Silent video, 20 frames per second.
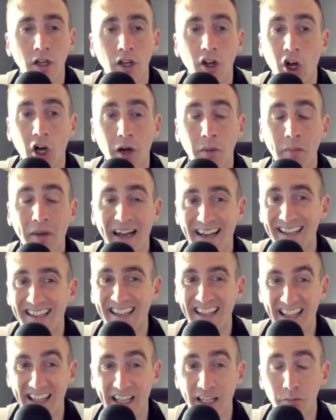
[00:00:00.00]
I
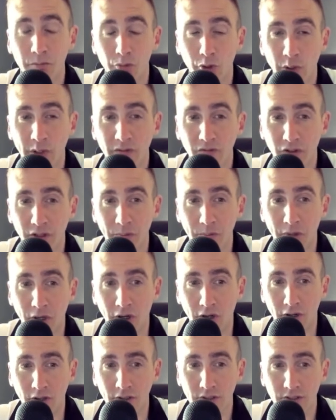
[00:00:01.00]
can briefly
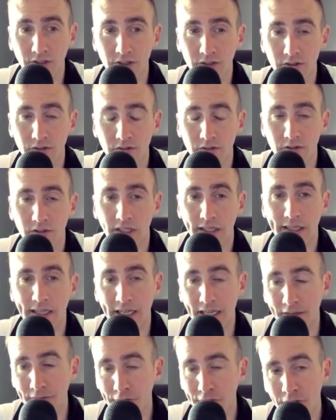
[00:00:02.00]
pause
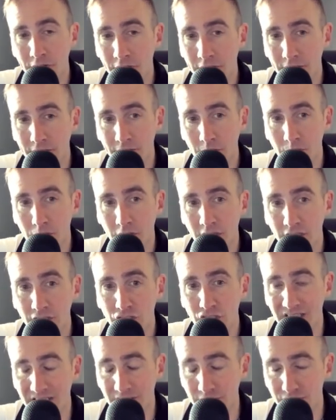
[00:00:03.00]
after the
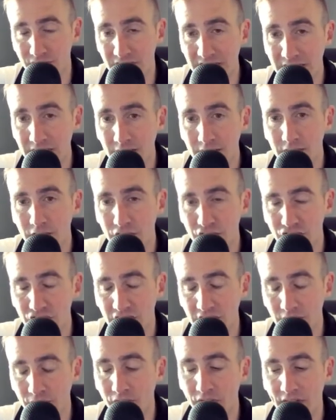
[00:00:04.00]
defibrillation if needed to
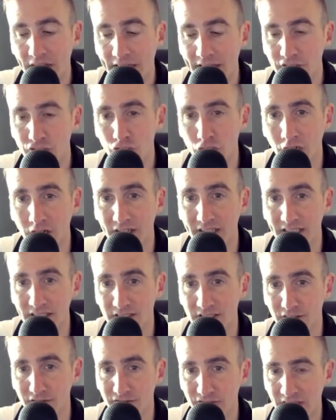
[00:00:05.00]
see if that shock
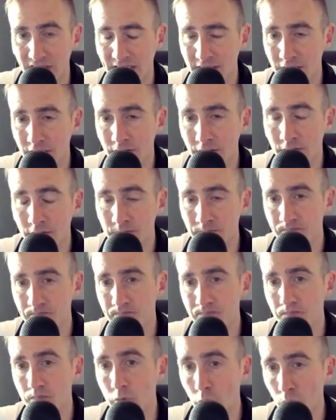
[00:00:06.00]
is effective,
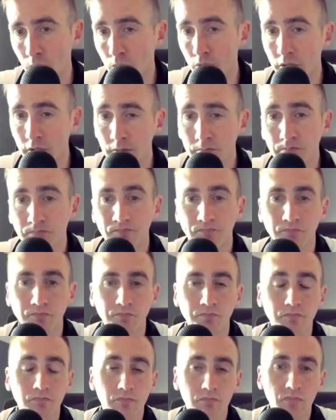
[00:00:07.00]
or
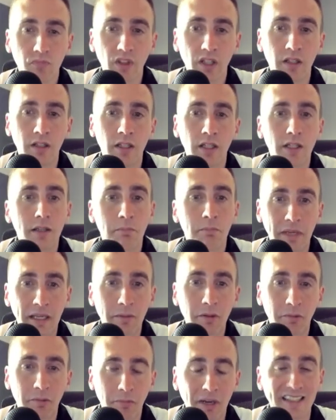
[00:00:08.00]

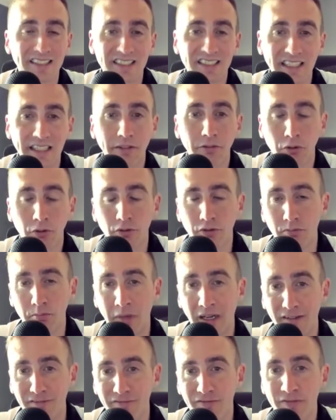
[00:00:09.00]
maybe my
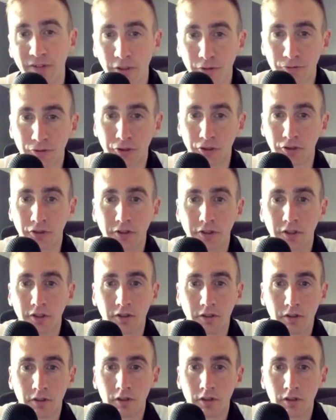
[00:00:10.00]
filtered